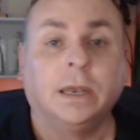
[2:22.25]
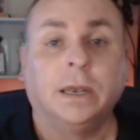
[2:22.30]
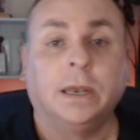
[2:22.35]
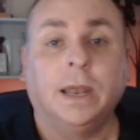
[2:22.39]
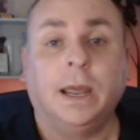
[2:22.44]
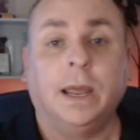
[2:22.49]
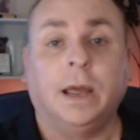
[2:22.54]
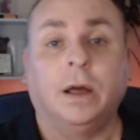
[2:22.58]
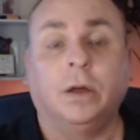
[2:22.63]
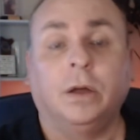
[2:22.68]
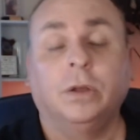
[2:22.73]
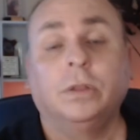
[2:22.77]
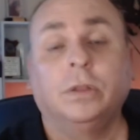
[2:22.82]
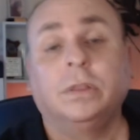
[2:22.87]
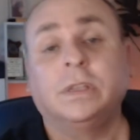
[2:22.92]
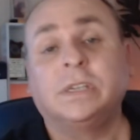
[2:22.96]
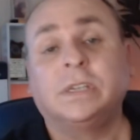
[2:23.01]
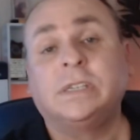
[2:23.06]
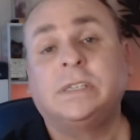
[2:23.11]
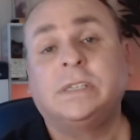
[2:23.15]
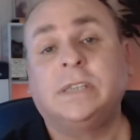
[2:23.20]
Now,
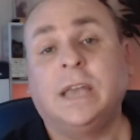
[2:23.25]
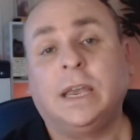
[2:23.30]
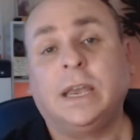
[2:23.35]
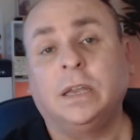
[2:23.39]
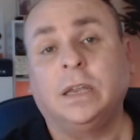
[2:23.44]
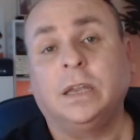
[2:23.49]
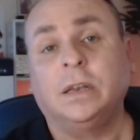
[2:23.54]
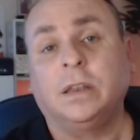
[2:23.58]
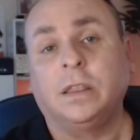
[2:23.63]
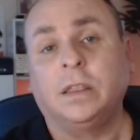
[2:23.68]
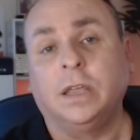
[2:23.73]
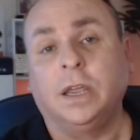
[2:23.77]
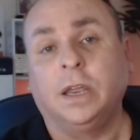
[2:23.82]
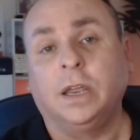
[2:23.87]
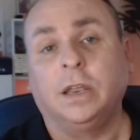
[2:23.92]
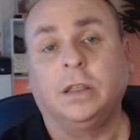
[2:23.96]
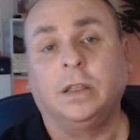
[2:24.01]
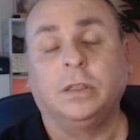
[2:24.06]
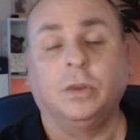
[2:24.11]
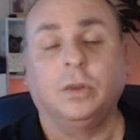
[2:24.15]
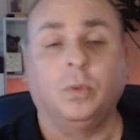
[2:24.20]
the second
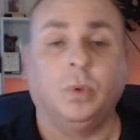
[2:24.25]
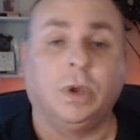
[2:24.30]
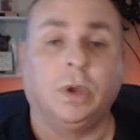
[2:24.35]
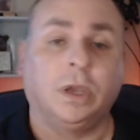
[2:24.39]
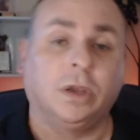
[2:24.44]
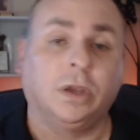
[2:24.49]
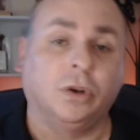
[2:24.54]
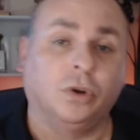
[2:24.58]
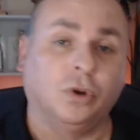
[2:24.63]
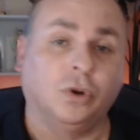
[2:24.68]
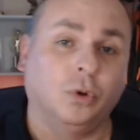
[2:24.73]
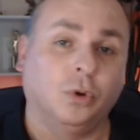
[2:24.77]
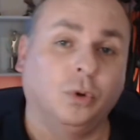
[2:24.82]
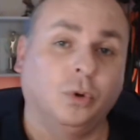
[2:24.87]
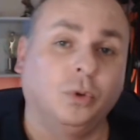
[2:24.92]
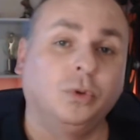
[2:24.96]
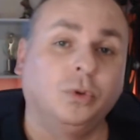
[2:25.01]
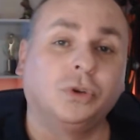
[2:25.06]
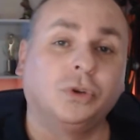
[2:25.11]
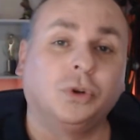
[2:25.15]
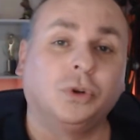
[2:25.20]
thing that we can
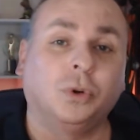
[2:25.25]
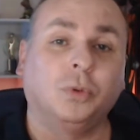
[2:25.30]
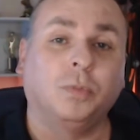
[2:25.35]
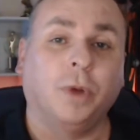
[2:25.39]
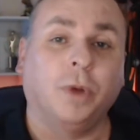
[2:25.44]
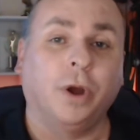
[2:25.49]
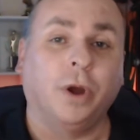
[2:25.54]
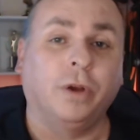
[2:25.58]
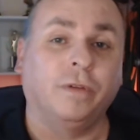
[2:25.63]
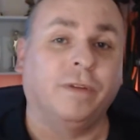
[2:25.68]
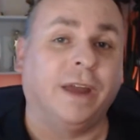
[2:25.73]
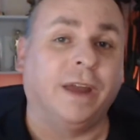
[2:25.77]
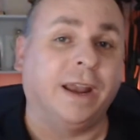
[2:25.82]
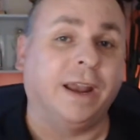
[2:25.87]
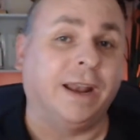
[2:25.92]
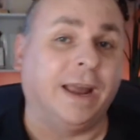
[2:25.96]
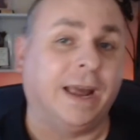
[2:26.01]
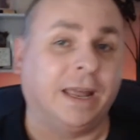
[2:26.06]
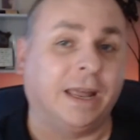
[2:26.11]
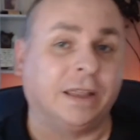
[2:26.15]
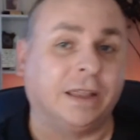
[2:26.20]
do to
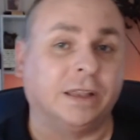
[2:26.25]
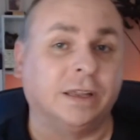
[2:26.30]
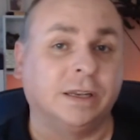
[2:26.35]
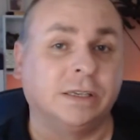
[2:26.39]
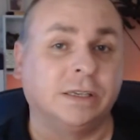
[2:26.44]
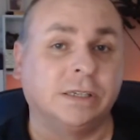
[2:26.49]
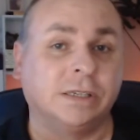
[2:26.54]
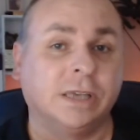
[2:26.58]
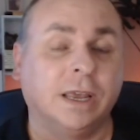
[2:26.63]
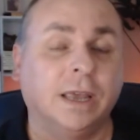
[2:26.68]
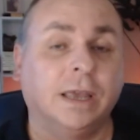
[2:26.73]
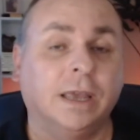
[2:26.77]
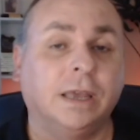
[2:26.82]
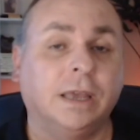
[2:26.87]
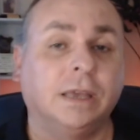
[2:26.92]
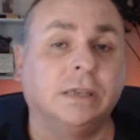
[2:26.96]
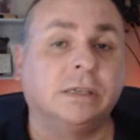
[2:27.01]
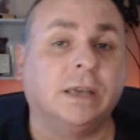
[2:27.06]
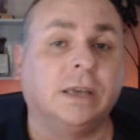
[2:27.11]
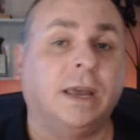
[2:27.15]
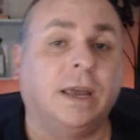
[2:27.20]
motivate athletes
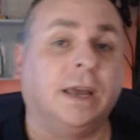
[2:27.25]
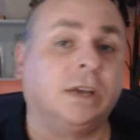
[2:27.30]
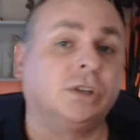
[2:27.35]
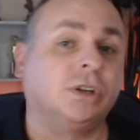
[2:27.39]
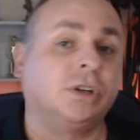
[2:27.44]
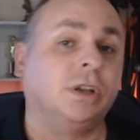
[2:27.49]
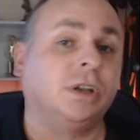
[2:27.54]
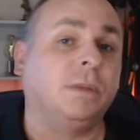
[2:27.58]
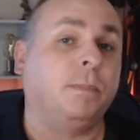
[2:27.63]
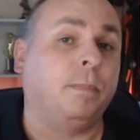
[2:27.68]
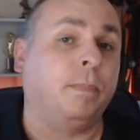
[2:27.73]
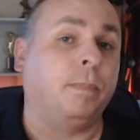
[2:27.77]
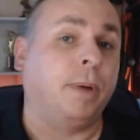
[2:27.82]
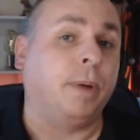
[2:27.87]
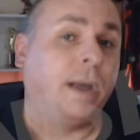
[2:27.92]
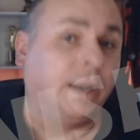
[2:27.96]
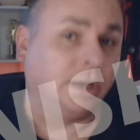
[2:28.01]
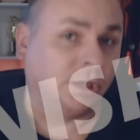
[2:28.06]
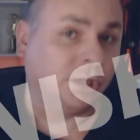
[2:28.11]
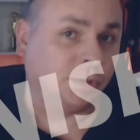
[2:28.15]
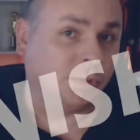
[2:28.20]
is actually
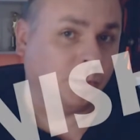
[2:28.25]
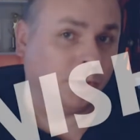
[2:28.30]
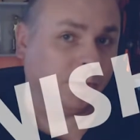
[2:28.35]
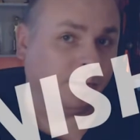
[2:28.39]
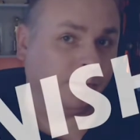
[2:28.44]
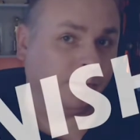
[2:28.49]
punishment.